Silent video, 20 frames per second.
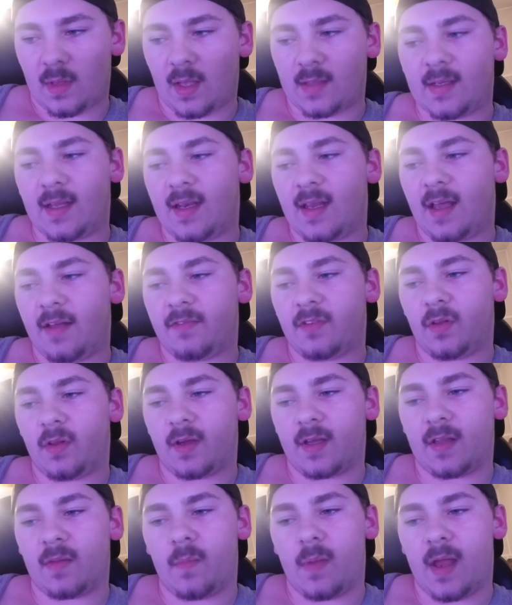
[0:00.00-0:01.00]
did have to look
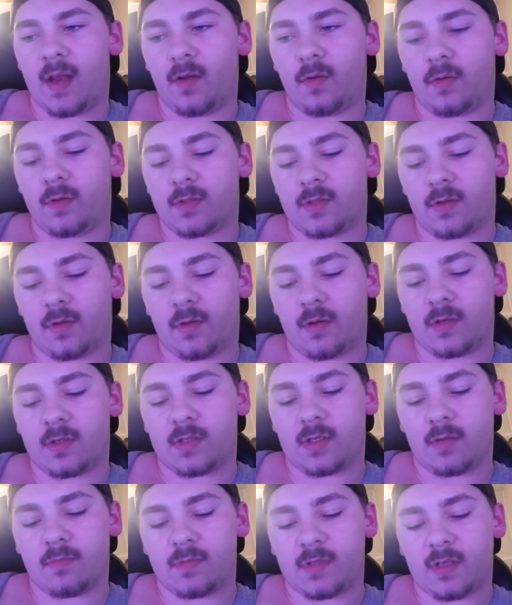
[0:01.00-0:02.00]
at the manual, so there's
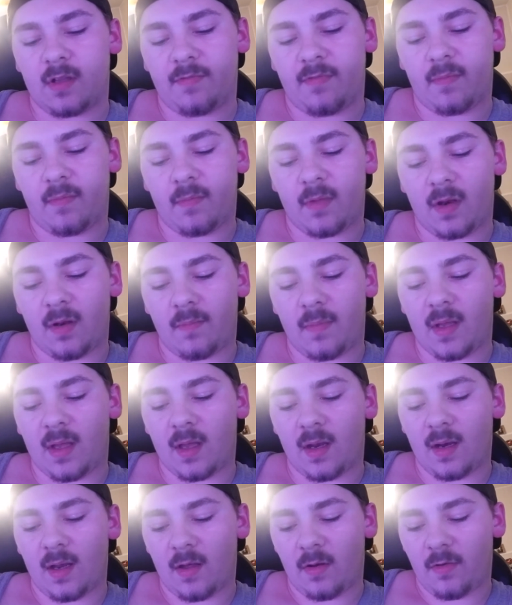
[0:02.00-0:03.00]
some stuff I'm going to be
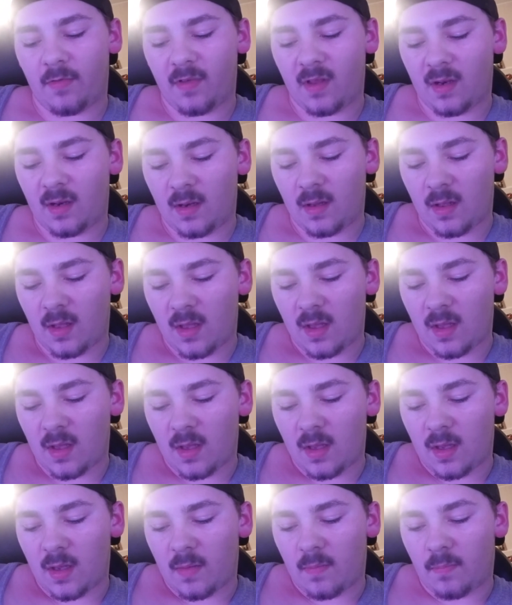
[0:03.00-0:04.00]
cutting out of it.
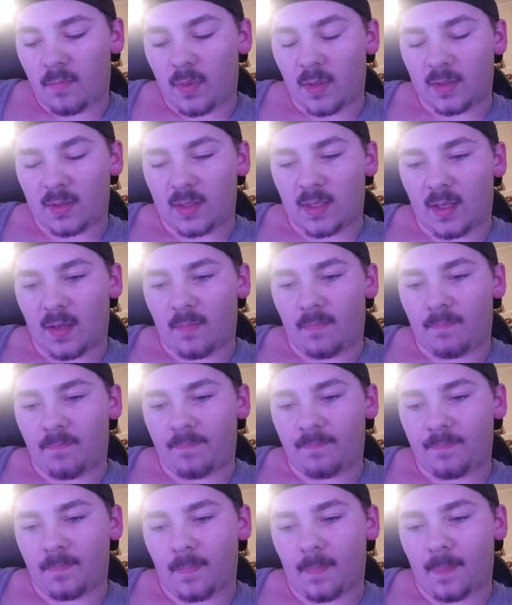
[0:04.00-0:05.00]
But,
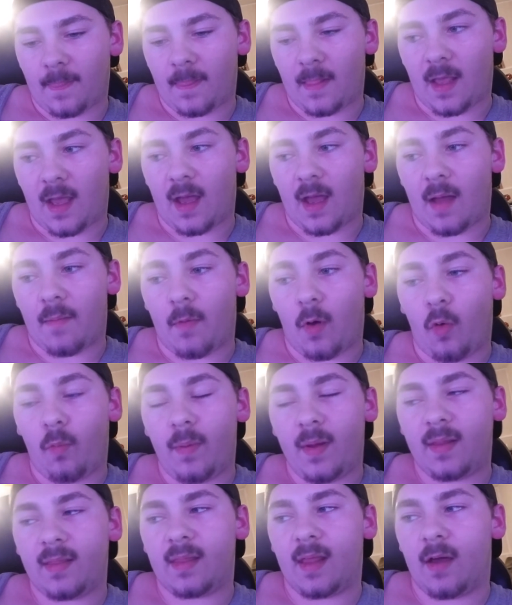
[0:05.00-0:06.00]
yeah, I'm
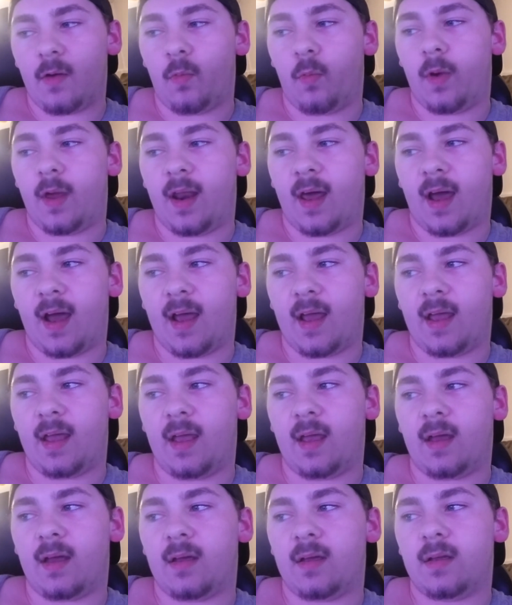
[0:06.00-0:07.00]
hoping that when
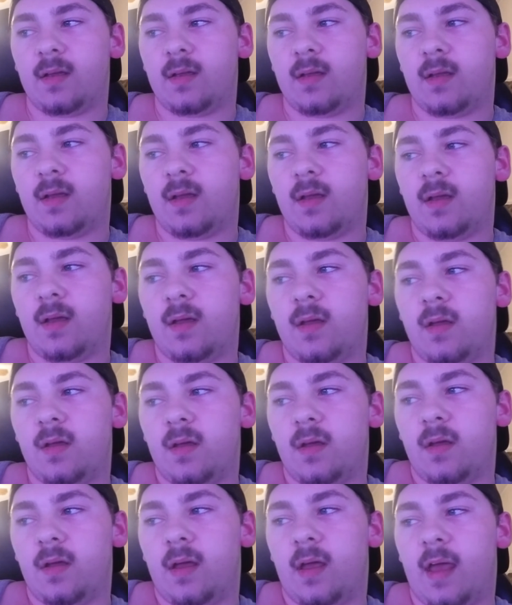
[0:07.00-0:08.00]
I
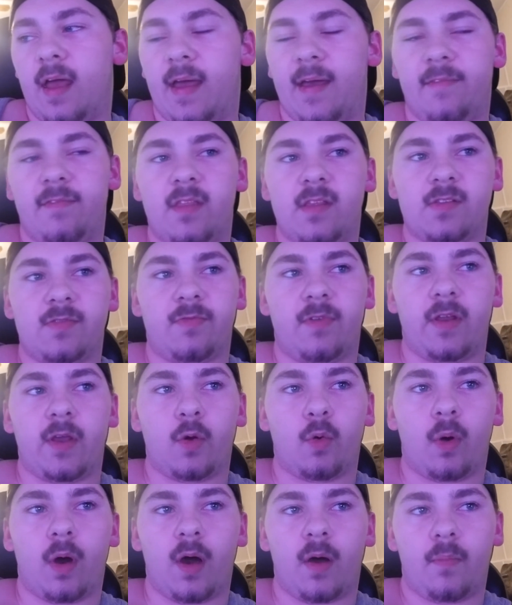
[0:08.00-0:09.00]
have this
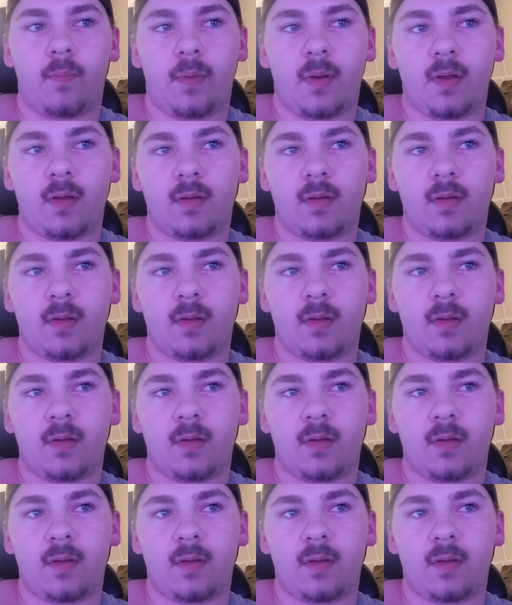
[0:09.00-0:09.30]
video up,